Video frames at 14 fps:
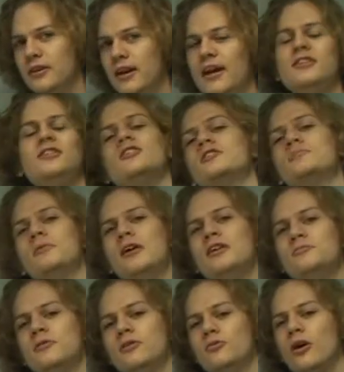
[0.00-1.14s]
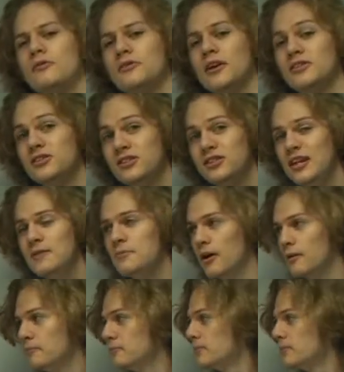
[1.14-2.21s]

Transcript: its displacement graphs get steeper.